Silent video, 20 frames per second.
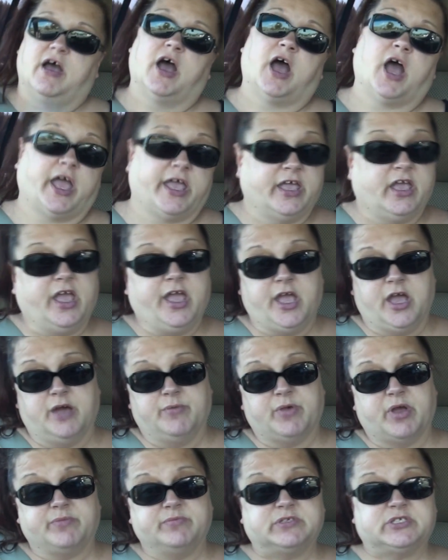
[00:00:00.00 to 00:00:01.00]
I
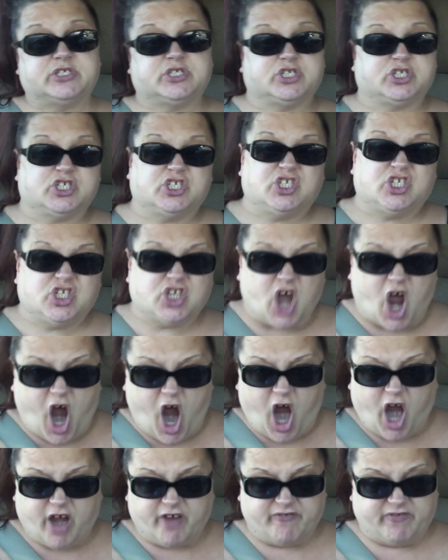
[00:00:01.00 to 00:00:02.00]
am. I'm
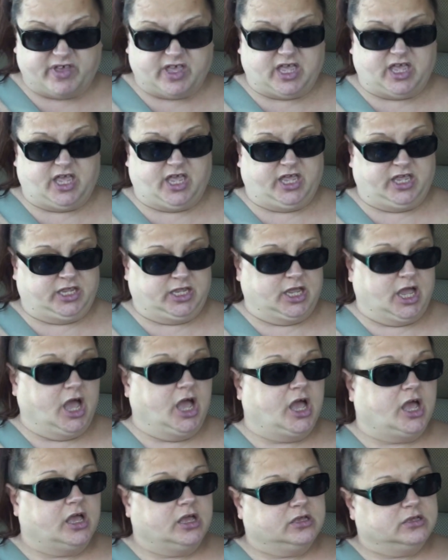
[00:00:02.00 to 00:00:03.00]
starving.
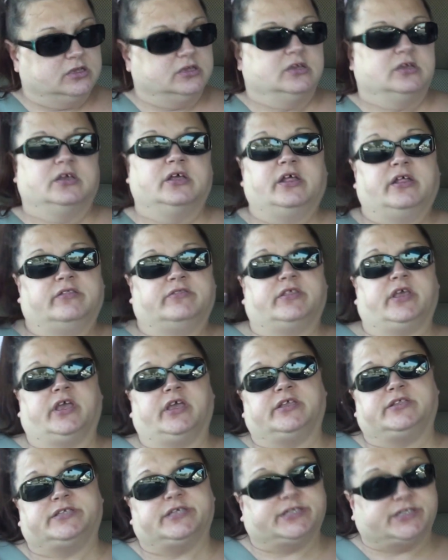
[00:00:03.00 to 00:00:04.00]

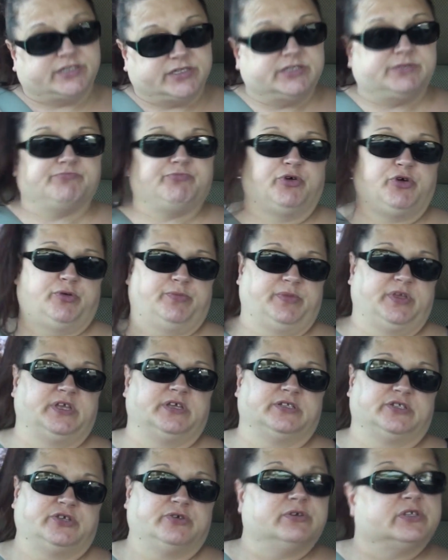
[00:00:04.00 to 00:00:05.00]
They didn't put me
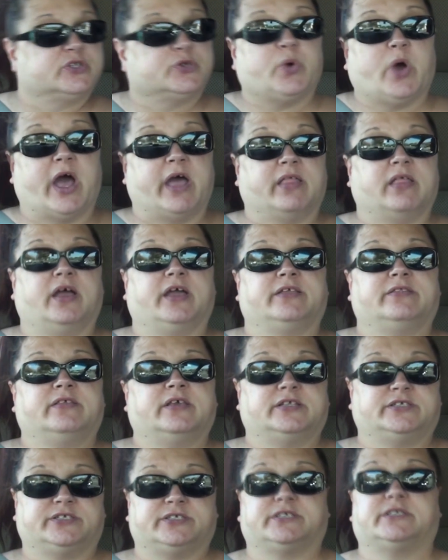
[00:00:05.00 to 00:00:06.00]
into a twilight.
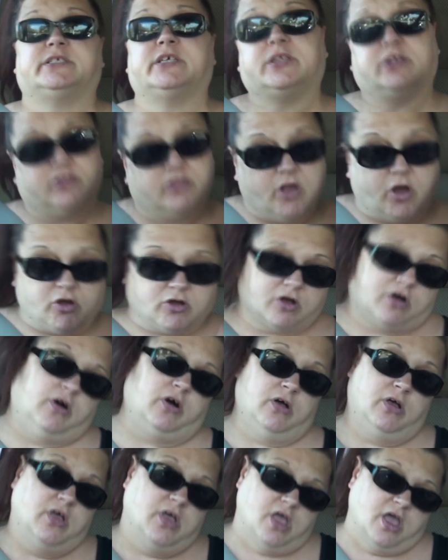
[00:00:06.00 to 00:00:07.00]
They just did a
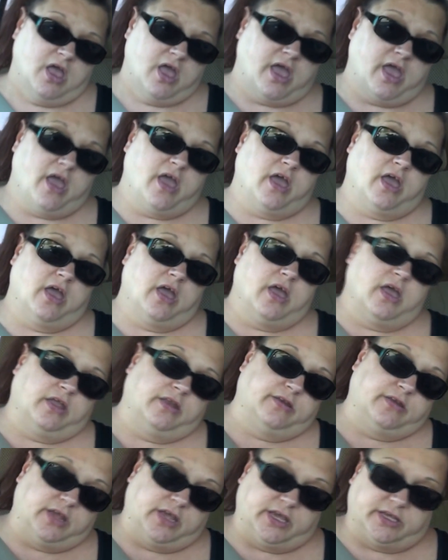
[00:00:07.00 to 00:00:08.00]
local,
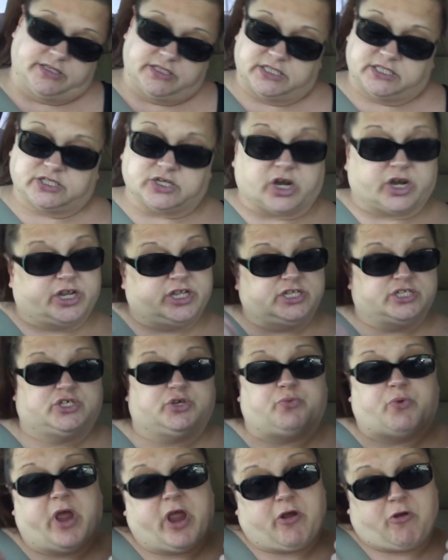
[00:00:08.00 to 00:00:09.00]
and it's starting
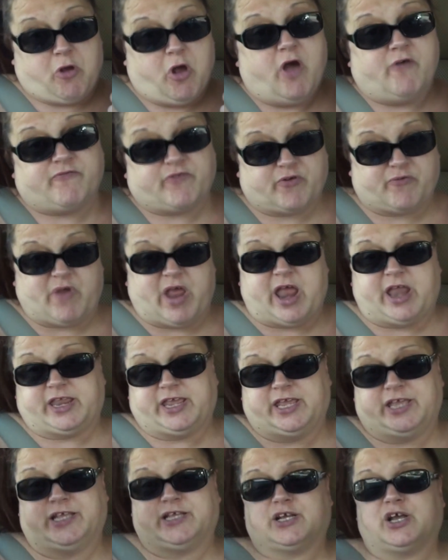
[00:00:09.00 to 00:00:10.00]
to wear off
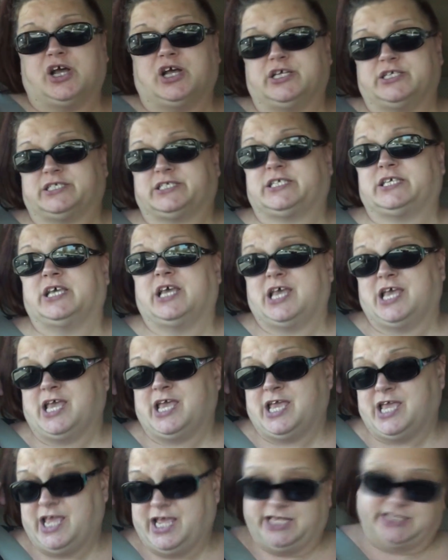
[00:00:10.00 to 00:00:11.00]
already because
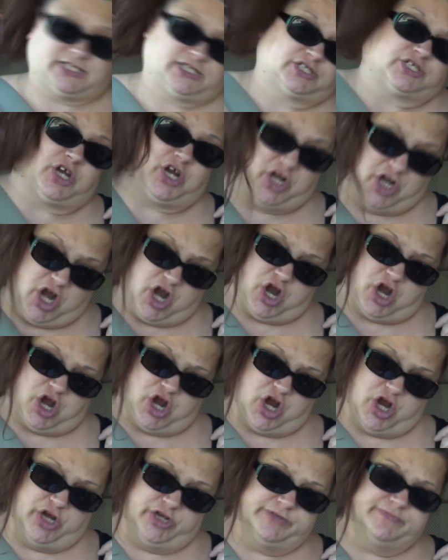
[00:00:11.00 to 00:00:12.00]
it's starting to
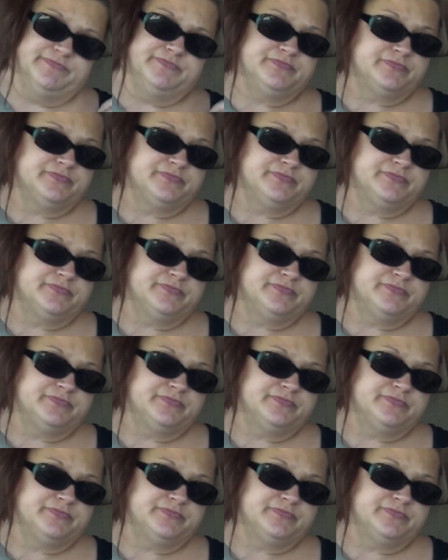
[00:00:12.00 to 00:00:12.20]
hurt.